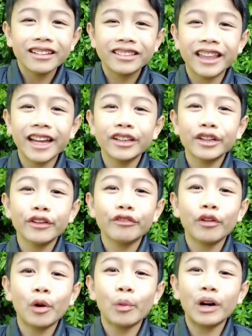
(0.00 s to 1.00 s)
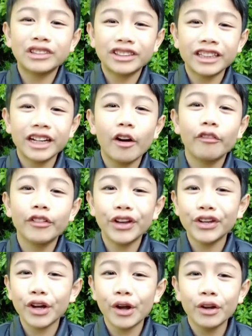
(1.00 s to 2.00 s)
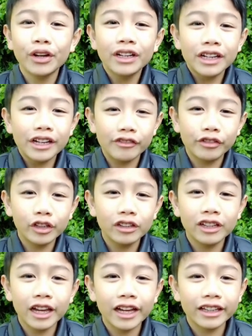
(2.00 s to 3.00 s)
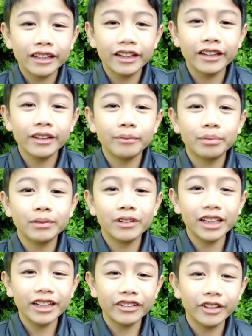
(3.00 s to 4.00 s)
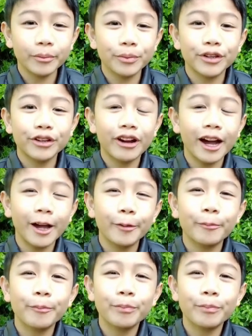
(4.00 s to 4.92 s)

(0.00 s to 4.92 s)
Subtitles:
Thank you for watching our video. If you like it, please subscribe.